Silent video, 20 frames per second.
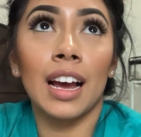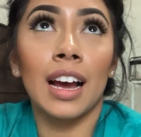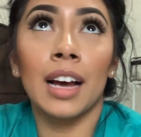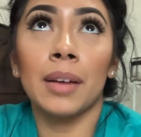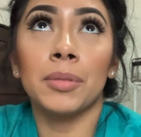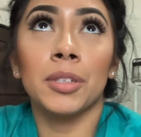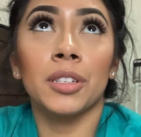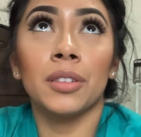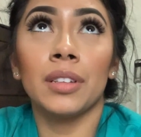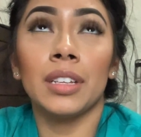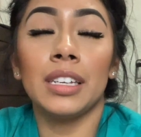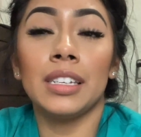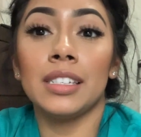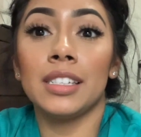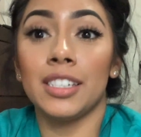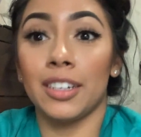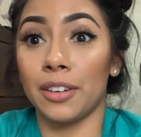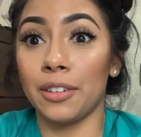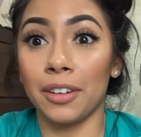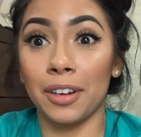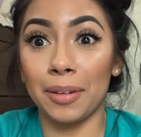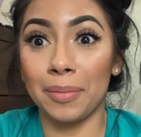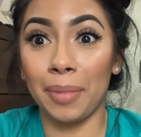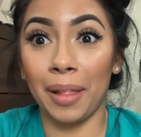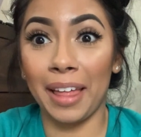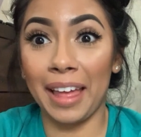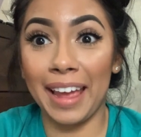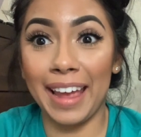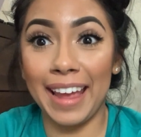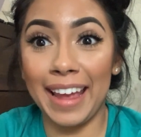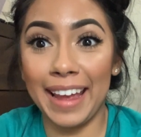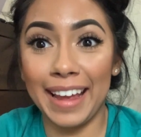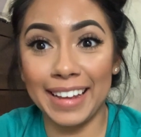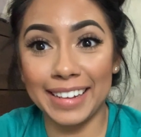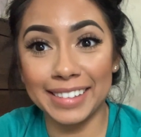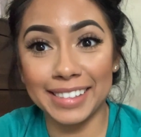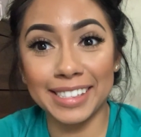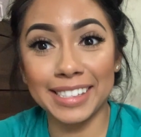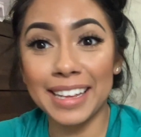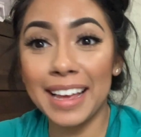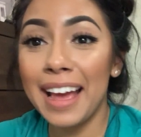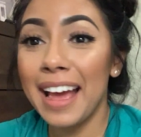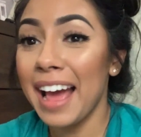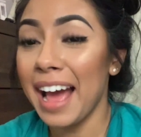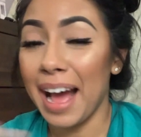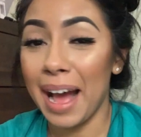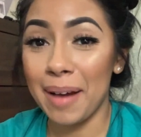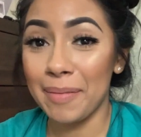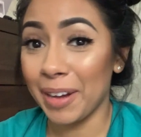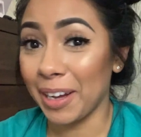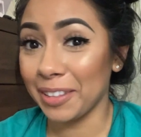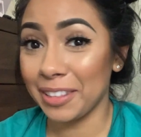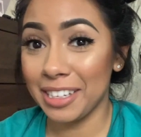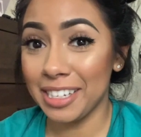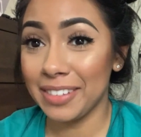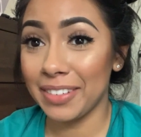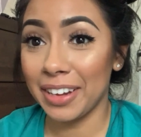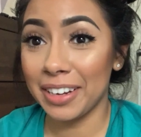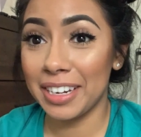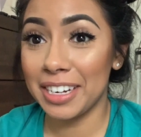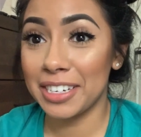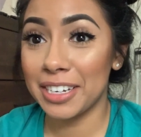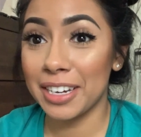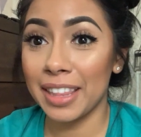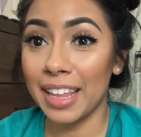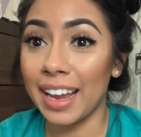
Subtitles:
absolutely zero complaints about this foundation.